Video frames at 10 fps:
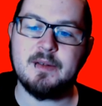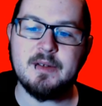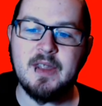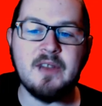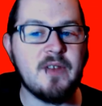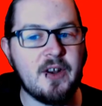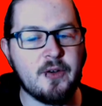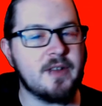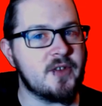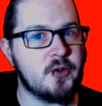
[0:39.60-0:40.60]
Thankfully, I don't
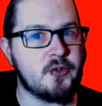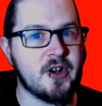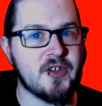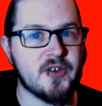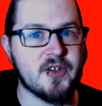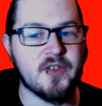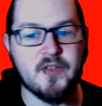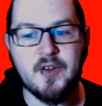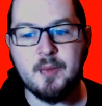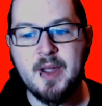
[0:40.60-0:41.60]
have to do transfers
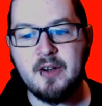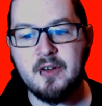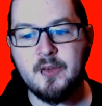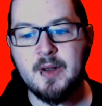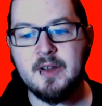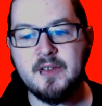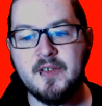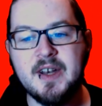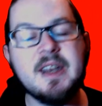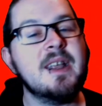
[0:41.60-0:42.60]
for Bear as well, because if I
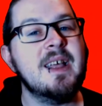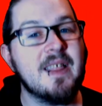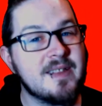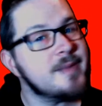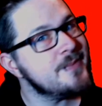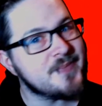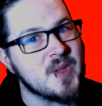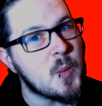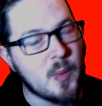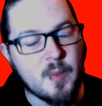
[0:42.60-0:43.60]
did, it
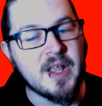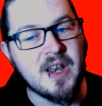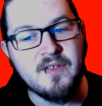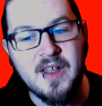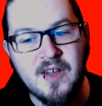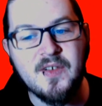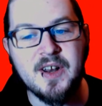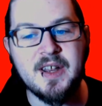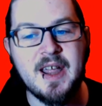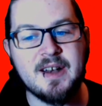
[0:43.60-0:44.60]
would make life an awful lot
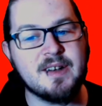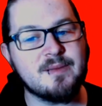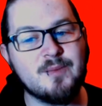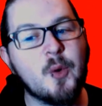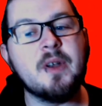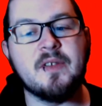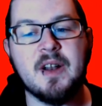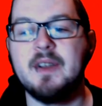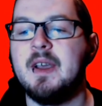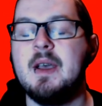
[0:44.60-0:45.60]
more
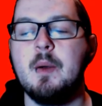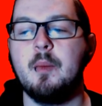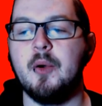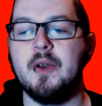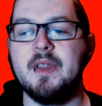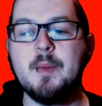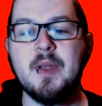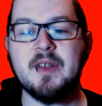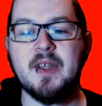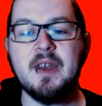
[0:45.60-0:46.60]
difficult. But that
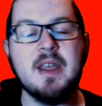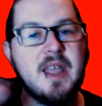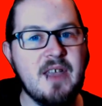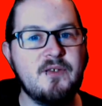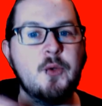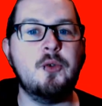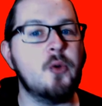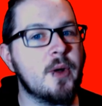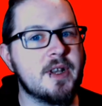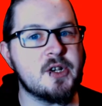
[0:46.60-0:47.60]
being said, if you do
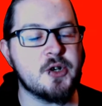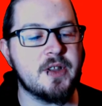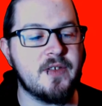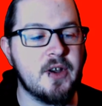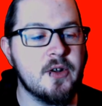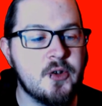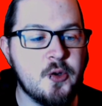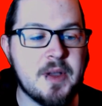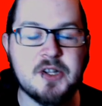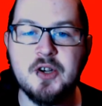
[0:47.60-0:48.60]
want to enjoy the video, do
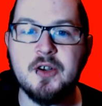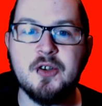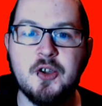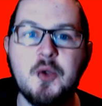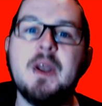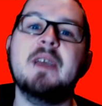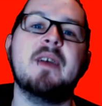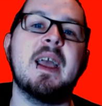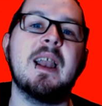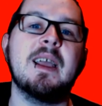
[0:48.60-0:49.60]
make sure to leave
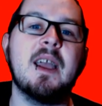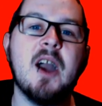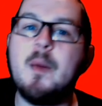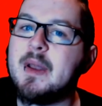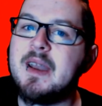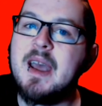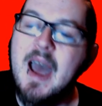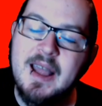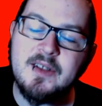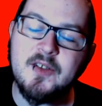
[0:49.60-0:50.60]
a like, comment,
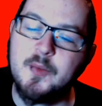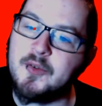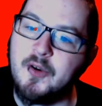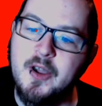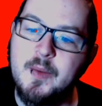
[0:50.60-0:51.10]
and subscribe.